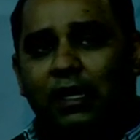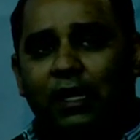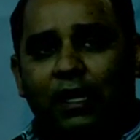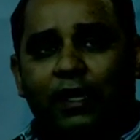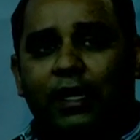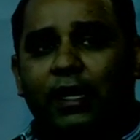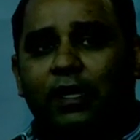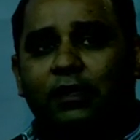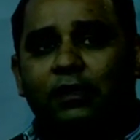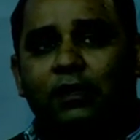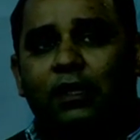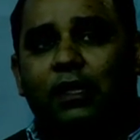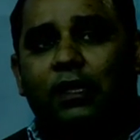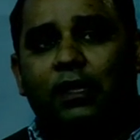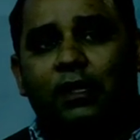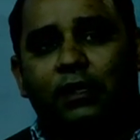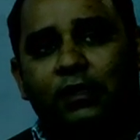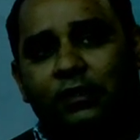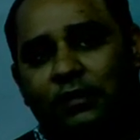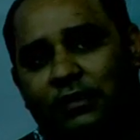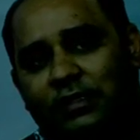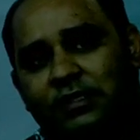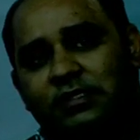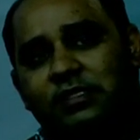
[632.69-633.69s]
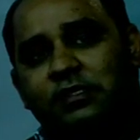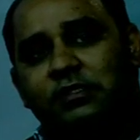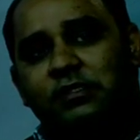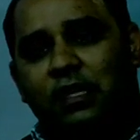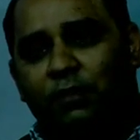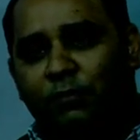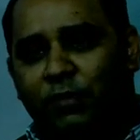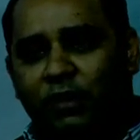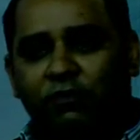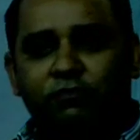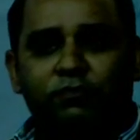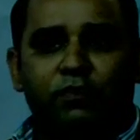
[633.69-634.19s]
Again, this is
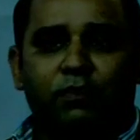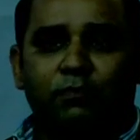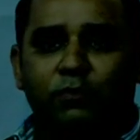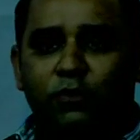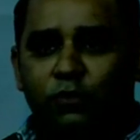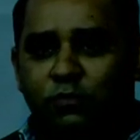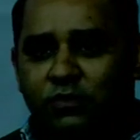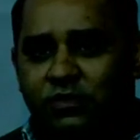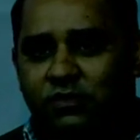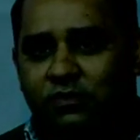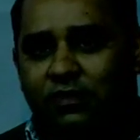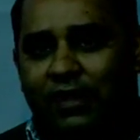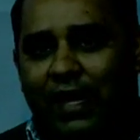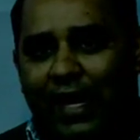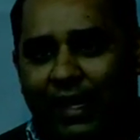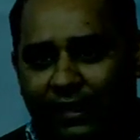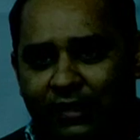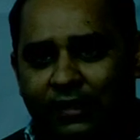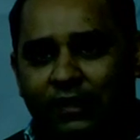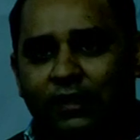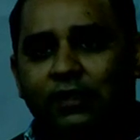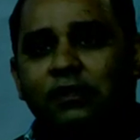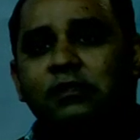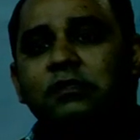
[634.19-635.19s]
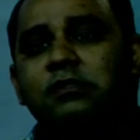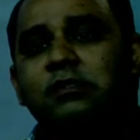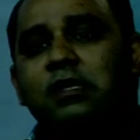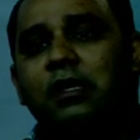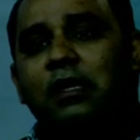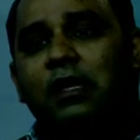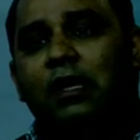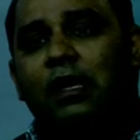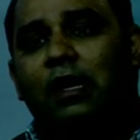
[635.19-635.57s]
coming from those rankings,